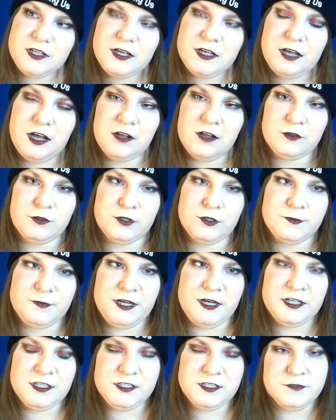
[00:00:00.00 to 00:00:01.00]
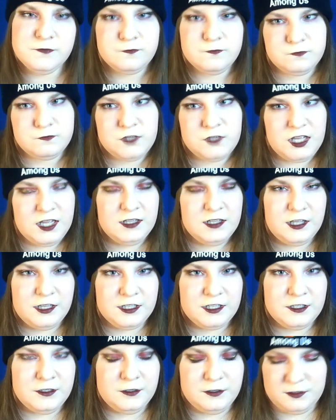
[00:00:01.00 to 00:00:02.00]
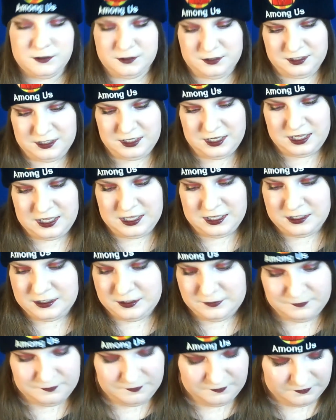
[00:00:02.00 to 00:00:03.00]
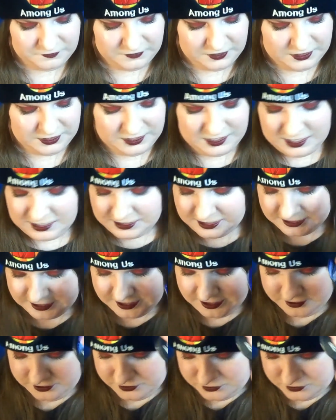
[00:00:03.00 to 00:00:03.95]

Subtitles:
Allure box. I like it. I can't use